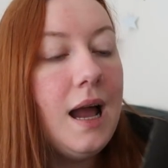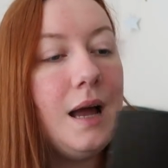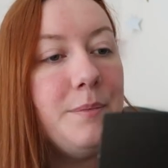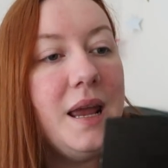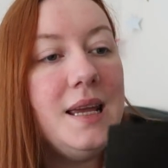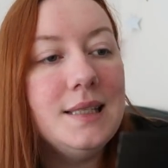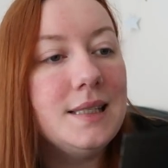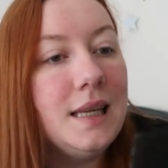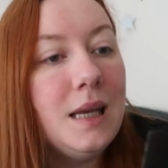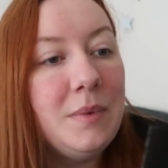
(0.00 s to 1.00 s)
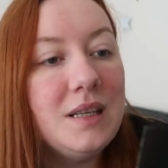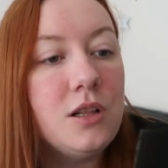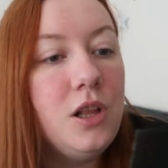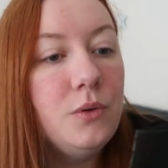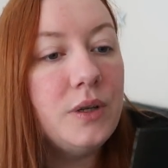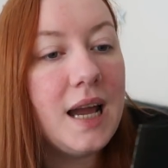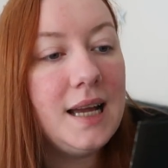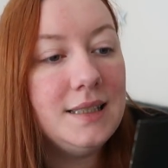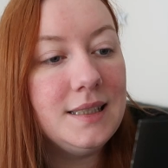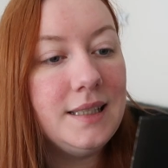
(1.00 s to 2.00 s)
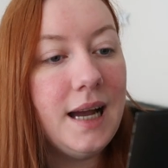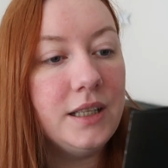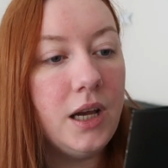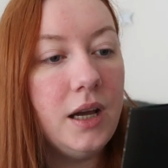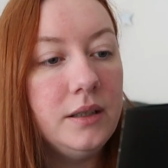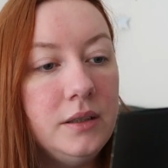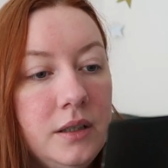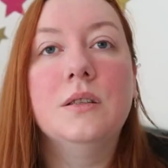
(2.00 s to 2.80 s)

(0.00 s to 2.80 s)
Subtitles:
And May's theme is Cloak and Dagger.